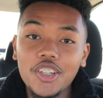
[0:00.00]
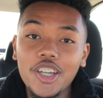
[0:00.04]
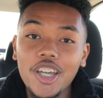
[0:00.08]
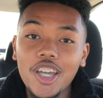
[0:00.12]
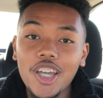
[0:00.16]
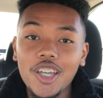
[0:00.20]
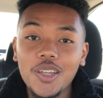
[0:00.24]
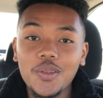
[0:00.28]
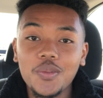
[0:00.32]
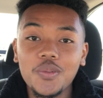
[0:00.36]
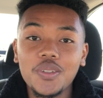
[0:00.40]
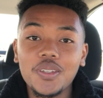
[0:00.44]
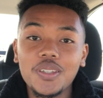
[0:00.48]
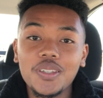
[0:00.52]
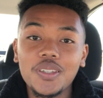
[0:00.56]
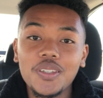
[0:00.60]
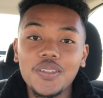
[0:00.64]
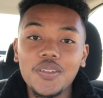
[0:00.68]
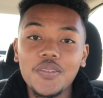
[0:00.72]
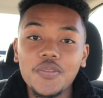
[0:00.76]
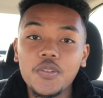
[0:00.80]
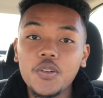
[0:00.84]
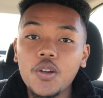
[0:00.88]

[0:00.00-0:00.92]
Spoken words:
James